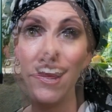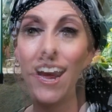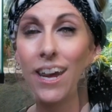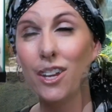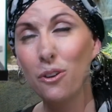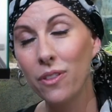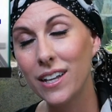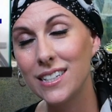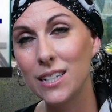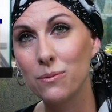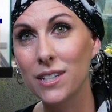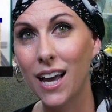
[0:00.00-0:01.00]
I know that
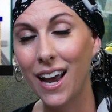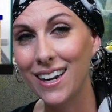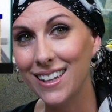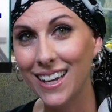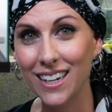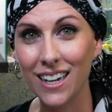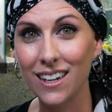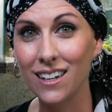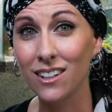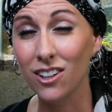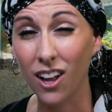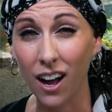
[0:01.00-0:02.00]
seems kind of like a
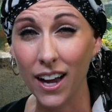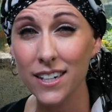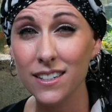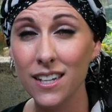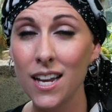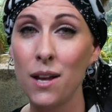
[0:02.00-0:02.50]
lot,